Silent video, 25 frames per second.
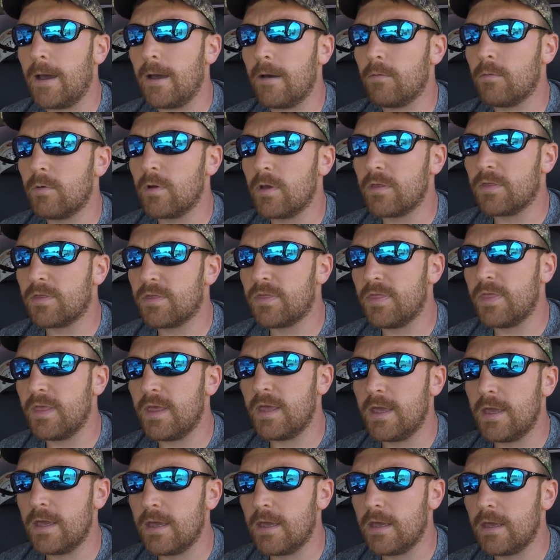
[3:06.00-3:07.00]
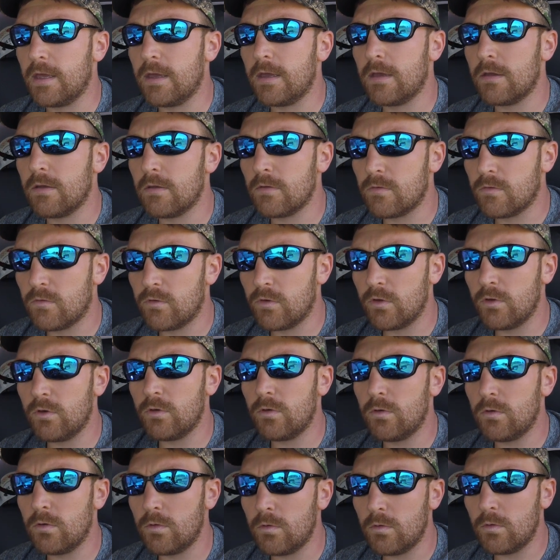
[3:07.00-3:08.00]
with the
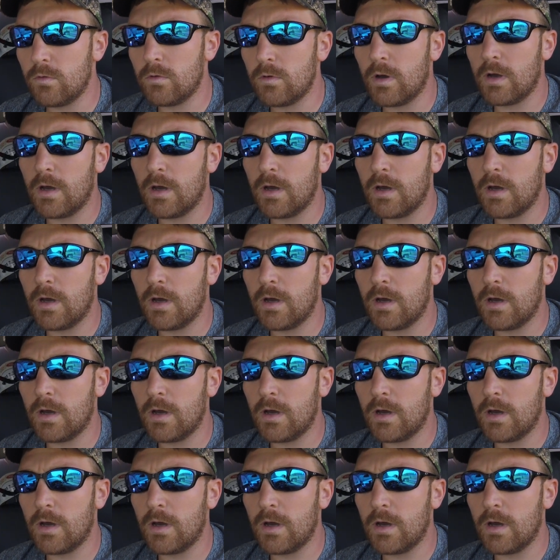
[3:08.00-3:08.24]
two